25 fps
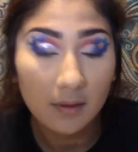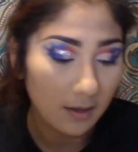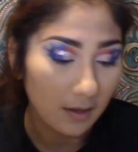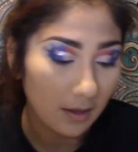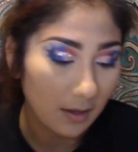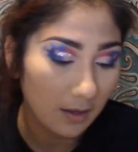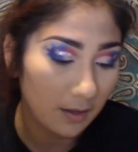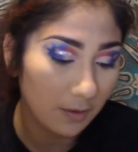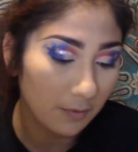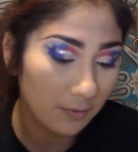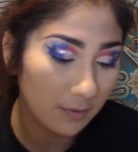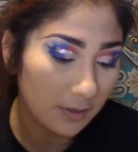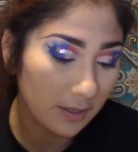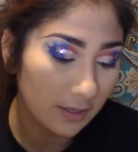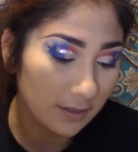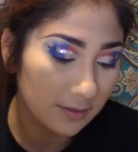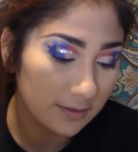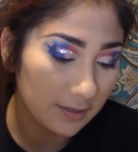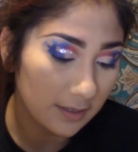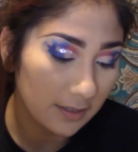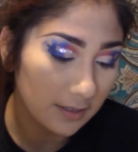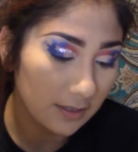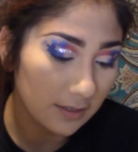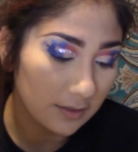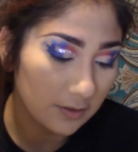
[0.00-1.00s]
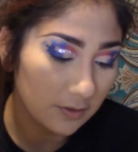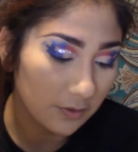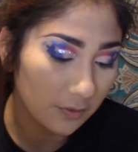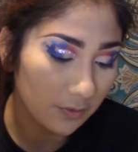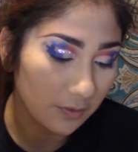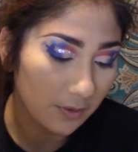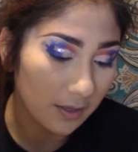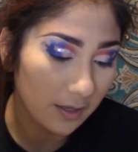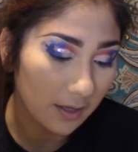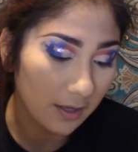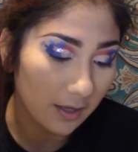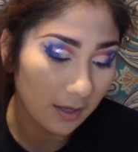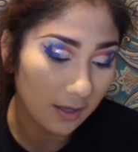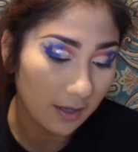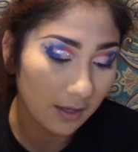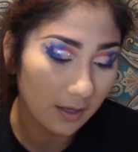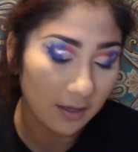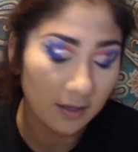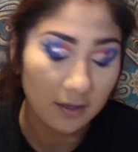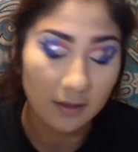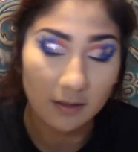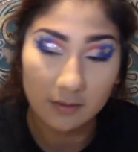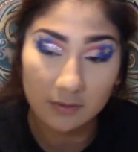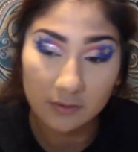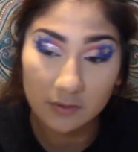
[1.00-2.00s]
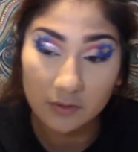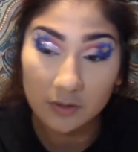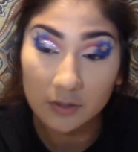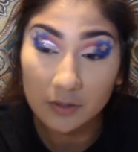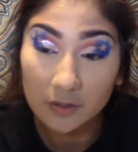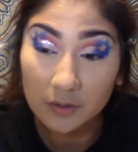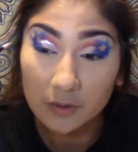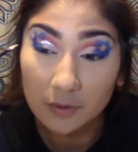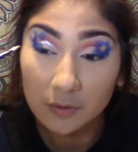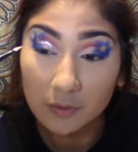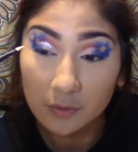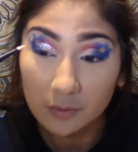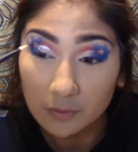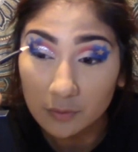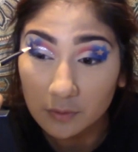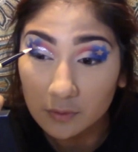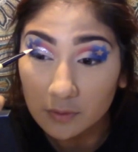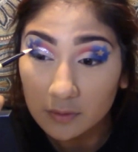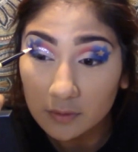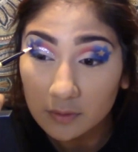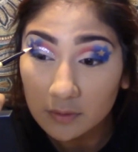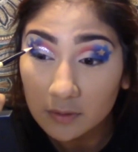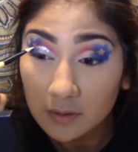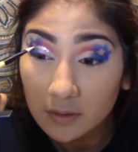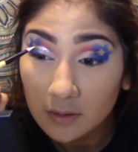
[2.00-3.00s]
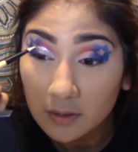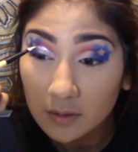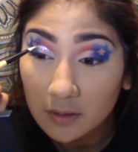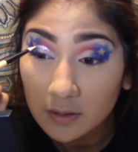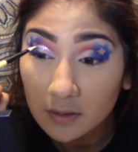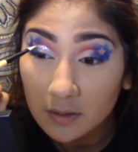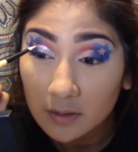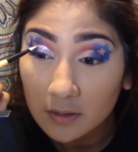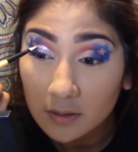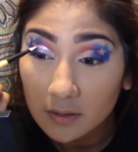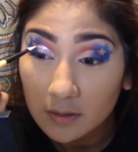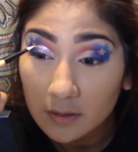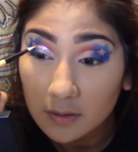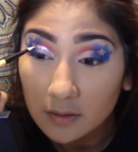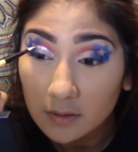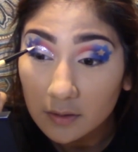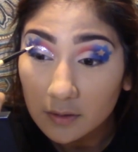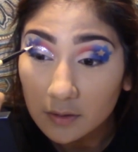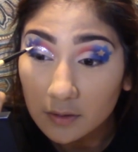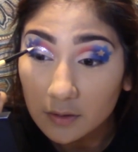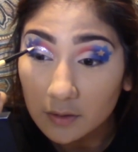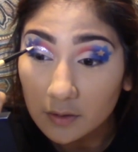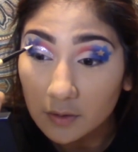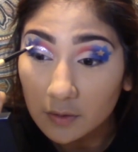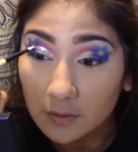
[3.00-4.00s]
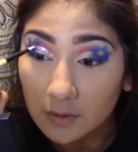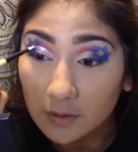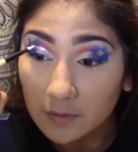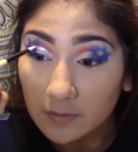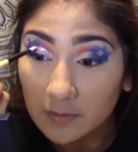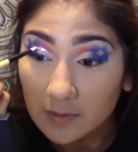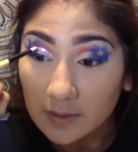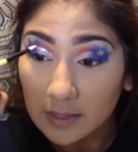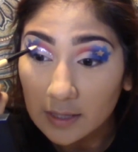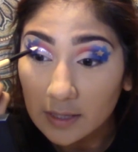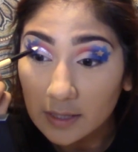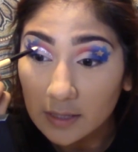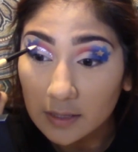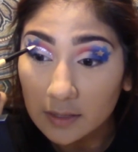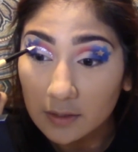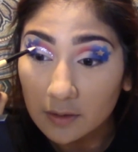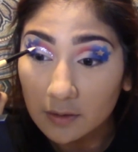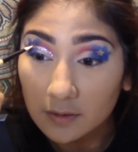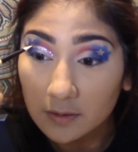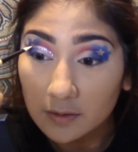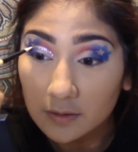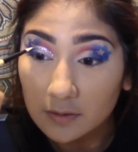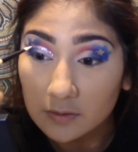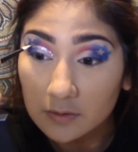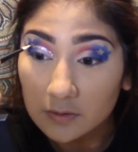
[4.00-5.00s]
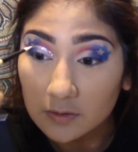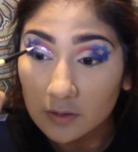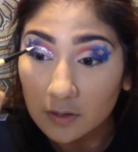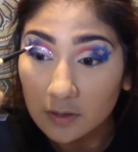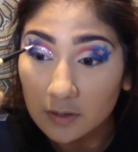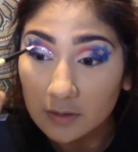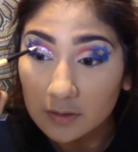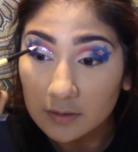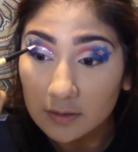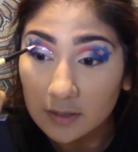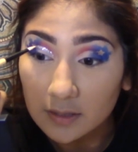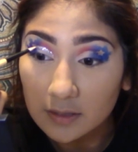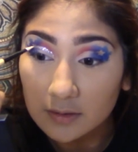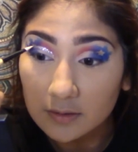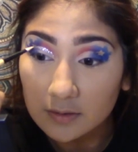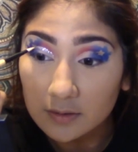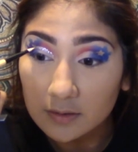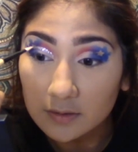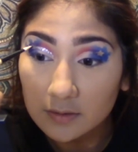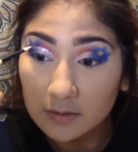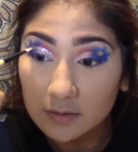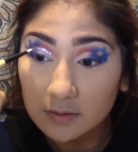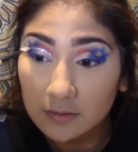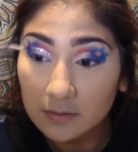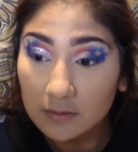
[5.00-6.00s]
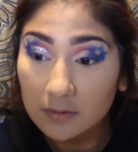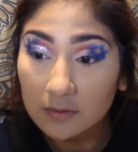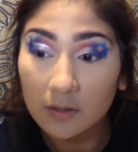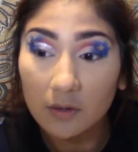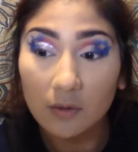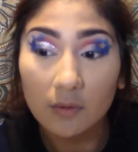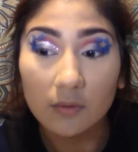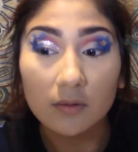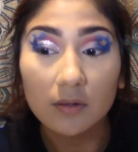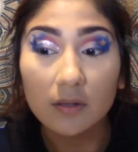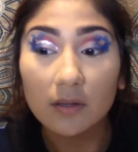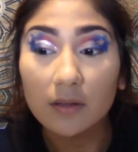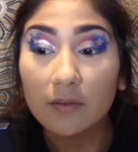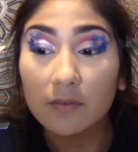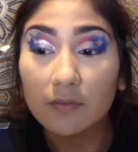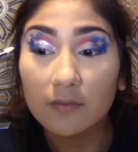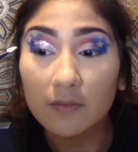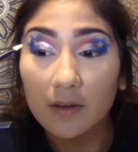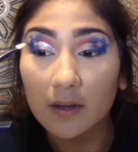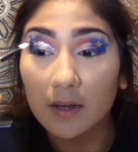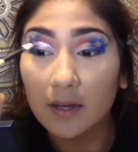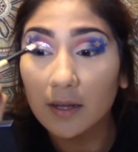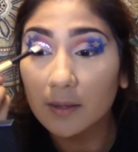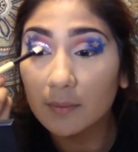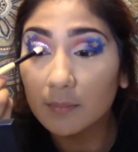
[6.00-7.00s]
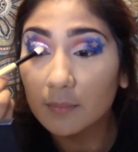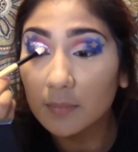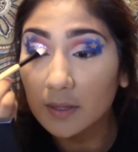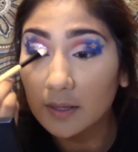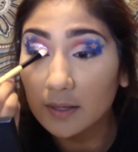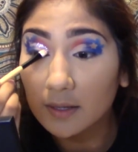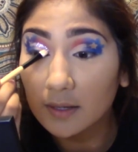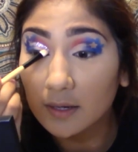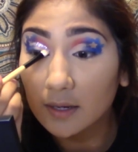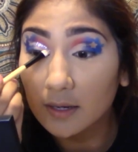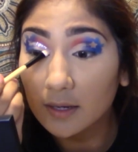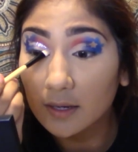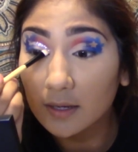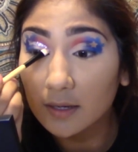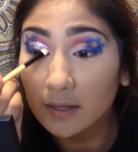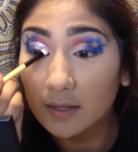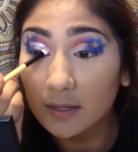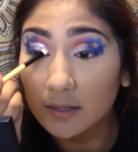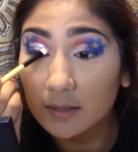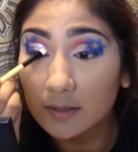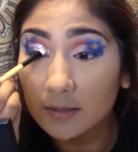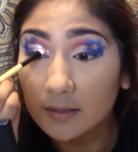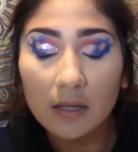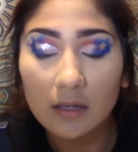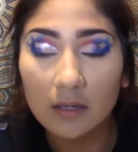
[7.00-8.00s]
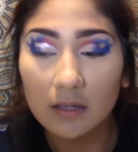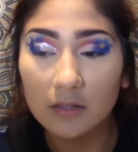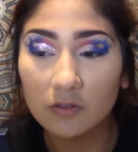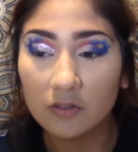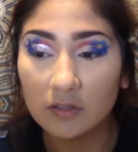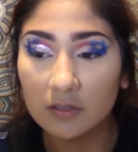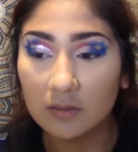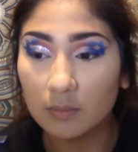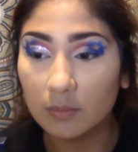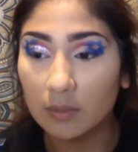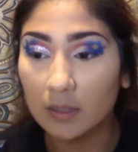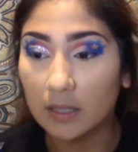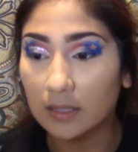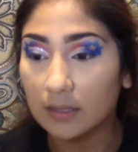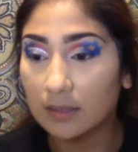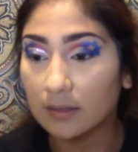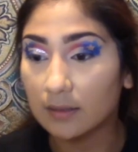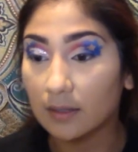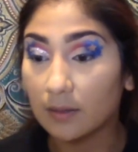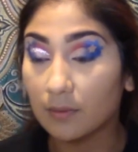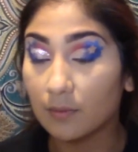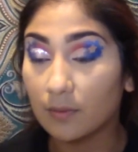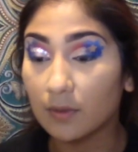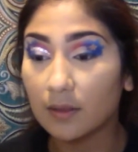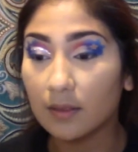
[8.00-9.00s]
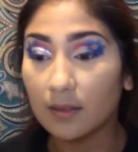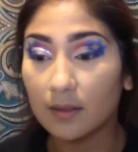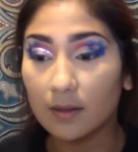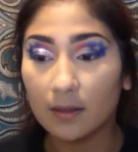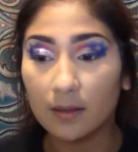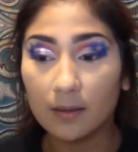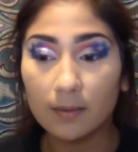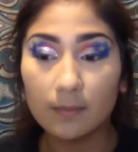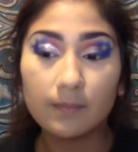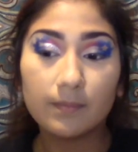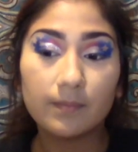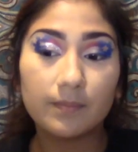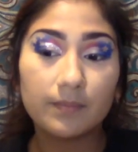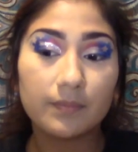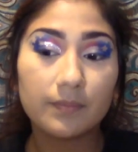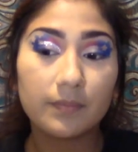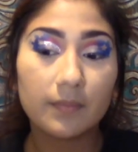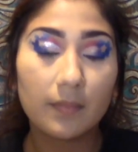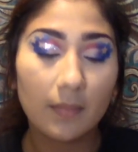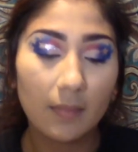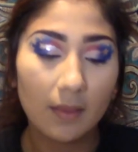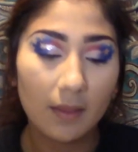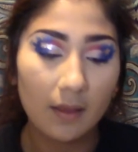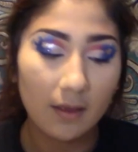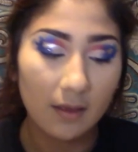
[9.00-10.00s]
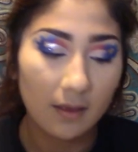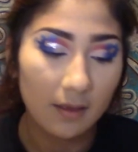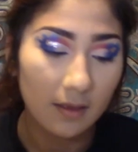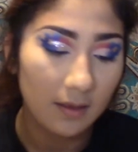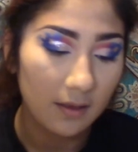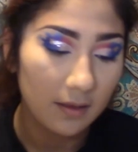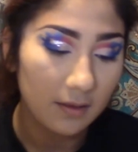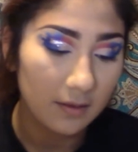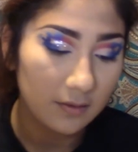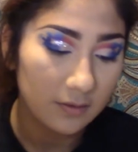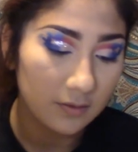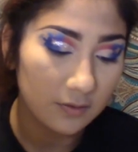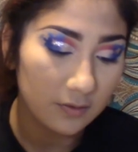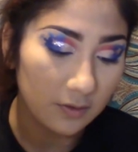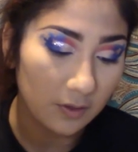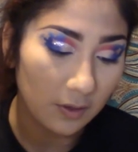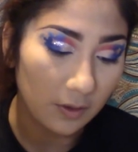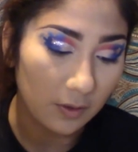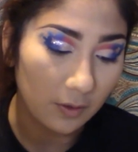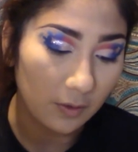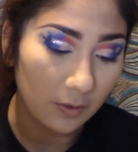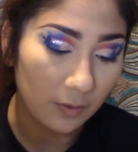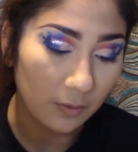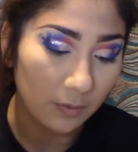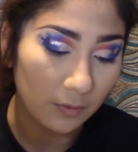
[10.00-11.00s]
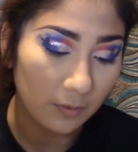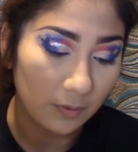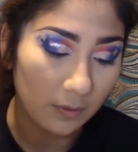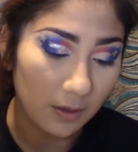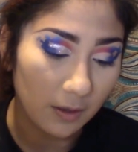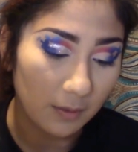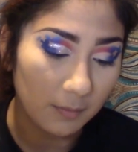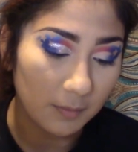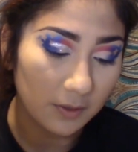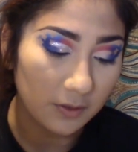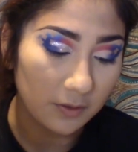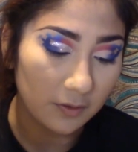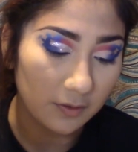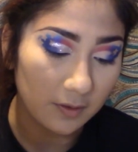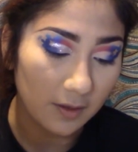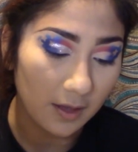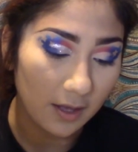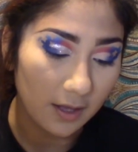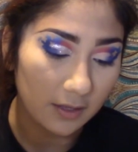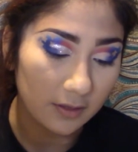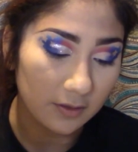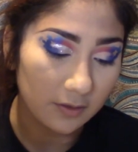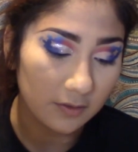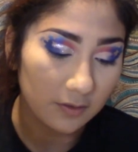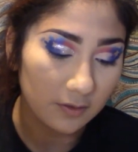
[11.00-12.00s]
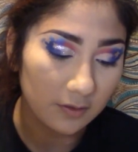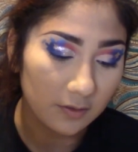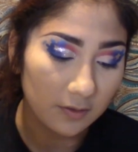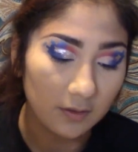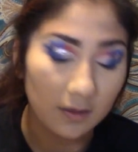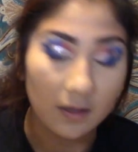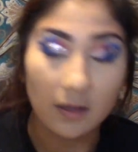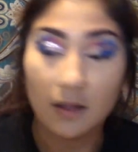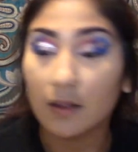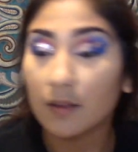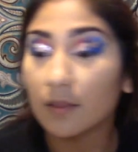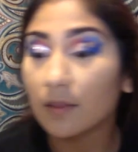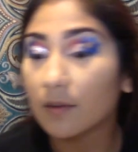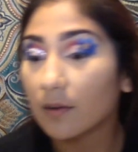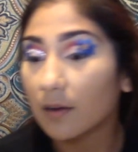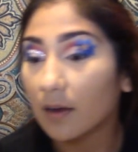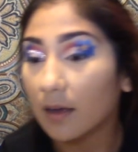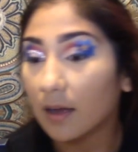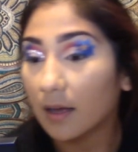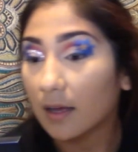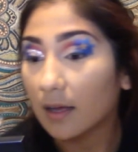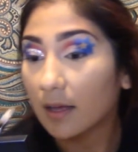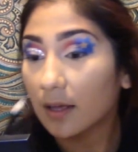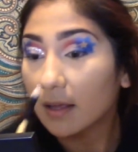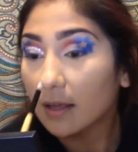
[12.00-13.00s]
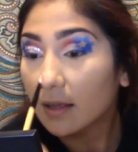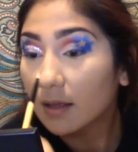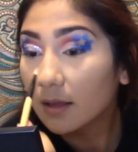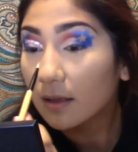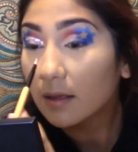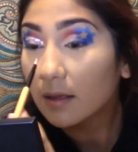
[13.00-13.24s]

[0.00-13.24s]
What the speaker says: And when I said it's okay to, even get it on the stars, that's totally fine because it just blends in with it. So I'm going to do that to the other eye,